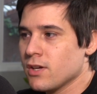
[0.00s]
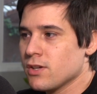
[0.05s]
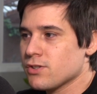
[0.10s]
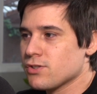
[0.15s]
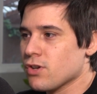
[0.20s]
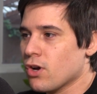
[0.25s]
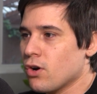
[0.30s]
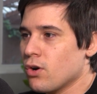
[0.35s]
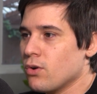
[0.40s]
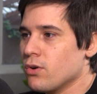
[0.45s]

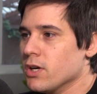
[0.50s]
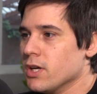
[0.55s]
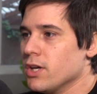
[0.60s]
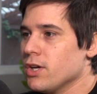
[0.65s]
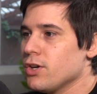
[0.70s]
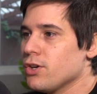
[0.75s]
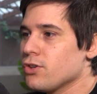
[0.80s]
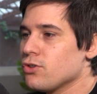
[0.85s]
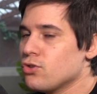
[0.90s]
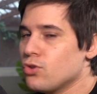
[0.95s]
So
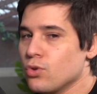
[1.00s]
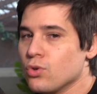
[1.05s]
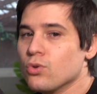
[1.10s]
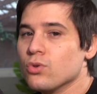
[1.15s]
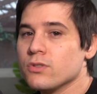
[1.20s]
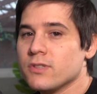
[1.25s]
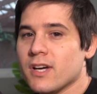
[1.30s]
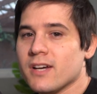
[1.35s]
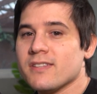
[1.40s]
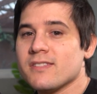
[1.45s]
Google
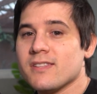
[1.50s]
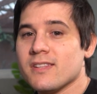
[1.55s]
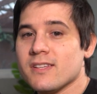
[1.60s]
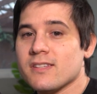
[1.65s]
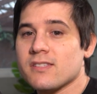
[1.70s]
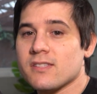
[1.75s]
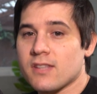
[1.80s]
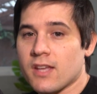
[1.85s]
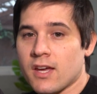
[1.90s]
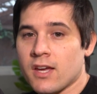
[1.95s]
does
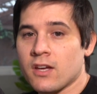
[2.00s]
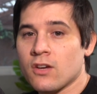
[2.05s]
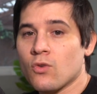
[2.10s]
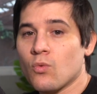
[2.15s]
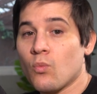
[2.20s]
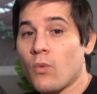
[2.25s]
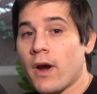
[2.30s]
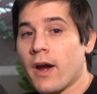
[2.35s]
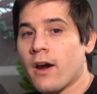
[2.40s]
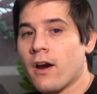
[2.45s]
this
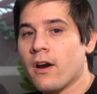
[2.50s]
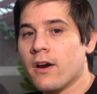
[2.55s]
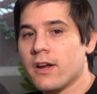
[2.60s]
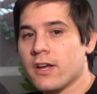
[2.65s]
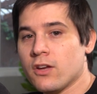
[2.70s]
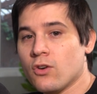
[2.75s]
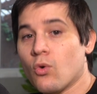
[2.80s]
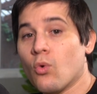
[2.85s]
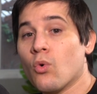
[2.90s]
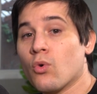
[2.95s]
thing where
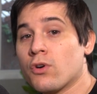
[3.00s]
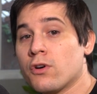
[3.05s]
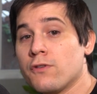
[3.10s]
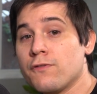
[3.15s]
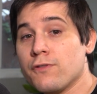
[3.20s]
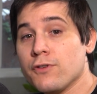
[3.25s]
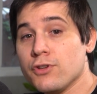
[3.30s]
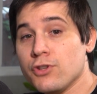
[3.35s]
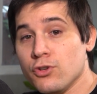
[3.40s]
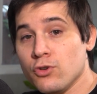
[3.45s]
in order
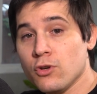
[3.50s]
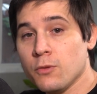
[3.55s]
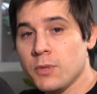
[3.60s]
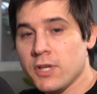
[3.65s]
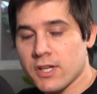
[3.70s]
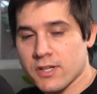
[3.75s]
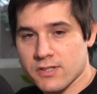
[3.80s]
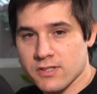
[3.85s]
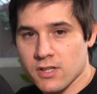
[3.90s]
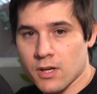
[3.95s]
for you to
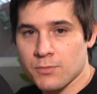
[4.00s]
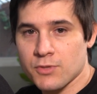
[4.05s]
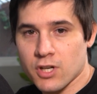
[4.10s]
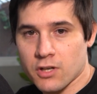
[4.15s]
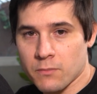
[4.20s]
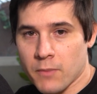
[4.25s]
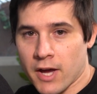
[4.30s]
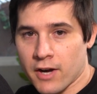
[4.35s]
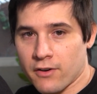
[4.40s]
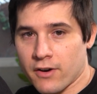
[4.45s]
be a
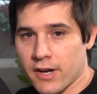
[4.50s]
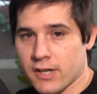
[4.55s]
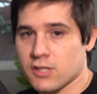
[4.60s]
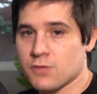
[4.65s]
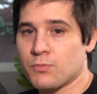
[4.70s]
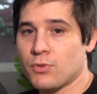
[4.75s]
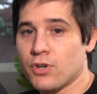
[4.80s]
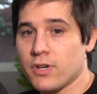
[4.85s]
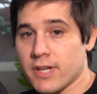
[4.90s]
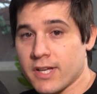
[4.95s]
subject matter
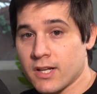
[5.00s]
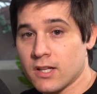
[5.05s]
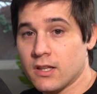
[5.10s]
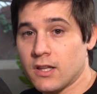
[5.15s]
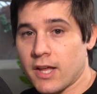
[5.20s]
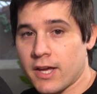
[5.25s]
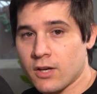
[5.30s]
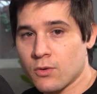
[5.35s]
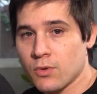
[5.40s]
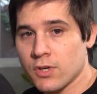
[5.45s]
expert in a
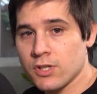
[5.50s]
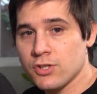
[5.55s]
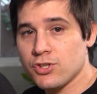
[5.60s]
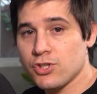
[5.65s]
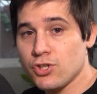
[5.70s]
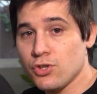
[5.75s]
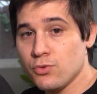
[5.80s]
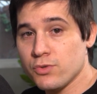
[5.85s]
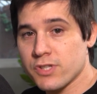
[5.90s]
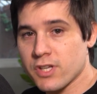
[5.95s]
language
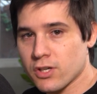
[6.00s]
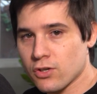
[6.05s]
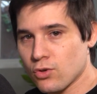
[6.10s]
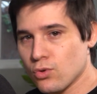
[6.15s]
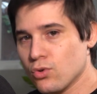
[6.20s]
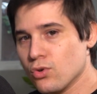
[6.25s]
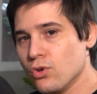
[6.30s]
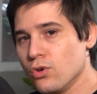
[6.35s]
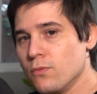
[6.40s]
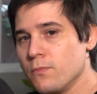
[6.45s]
used at
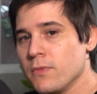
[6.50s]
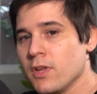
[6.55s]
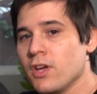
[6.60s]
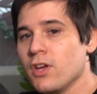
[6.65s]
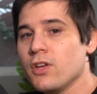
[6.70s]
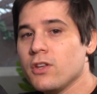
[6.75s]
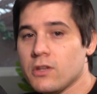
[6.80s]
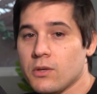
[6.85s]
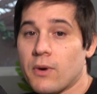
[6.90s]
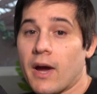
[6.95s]
Google,
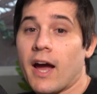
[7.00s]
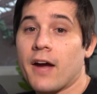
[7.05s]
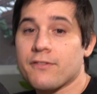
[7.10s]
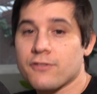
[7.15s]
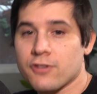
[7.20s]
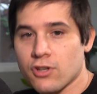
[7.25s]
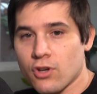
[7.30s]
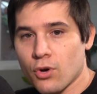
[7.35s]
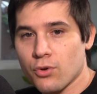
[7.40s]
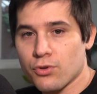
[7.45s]
you
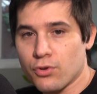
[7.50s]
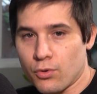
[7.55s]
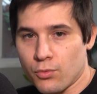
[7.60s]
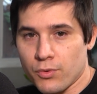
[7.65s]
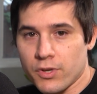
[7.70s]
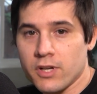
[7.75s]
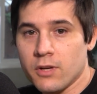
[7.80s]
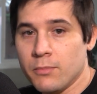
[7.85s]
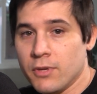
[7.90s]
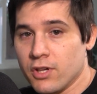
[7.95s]
have to go through
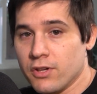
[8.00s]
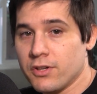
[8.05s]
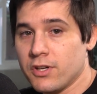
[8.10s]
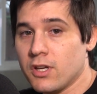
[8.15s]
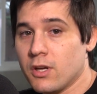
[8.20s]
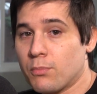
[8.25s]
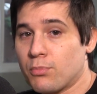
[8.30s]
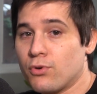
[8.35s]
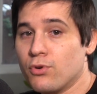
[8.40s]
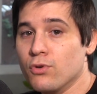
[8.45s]

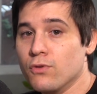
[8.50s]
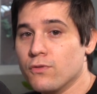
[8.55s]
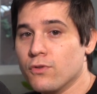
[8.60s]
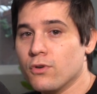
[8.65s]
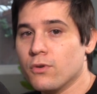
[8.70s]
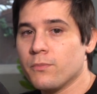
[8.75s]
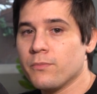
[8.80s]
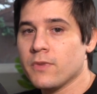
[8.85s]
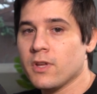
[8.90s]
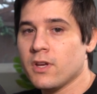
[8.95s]
readability approval.